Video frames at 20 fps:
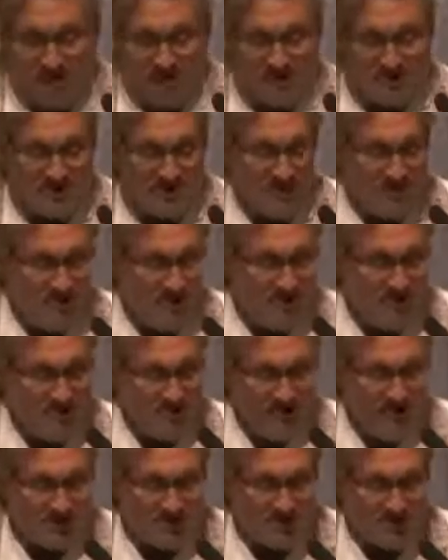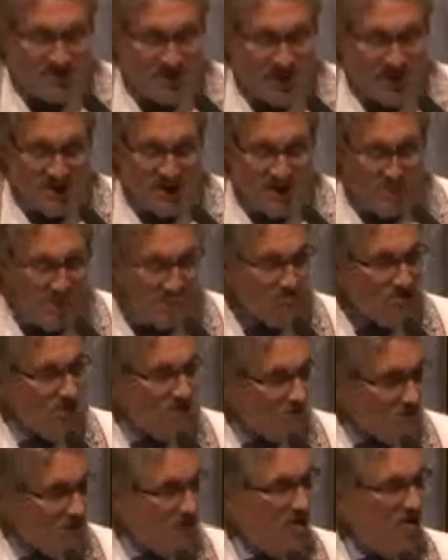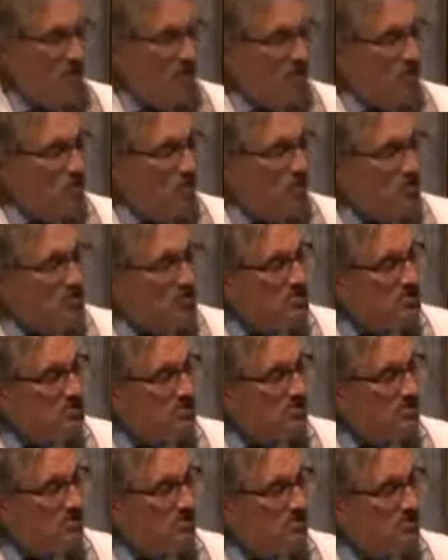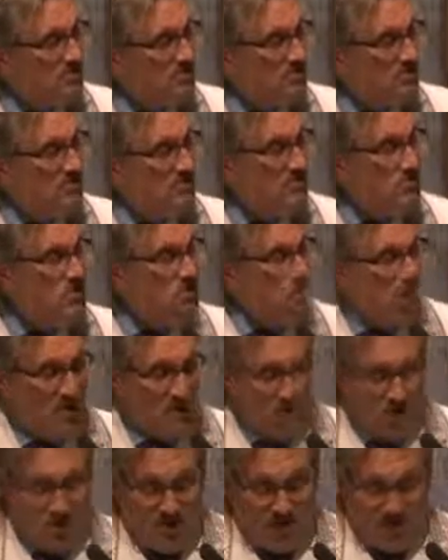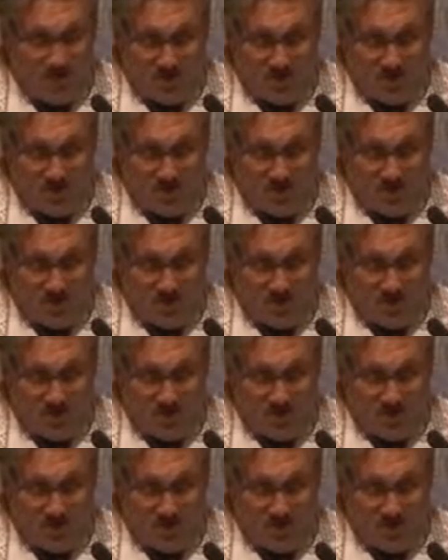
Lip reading: a sudden, the last thing in the world I wanted was to quit work.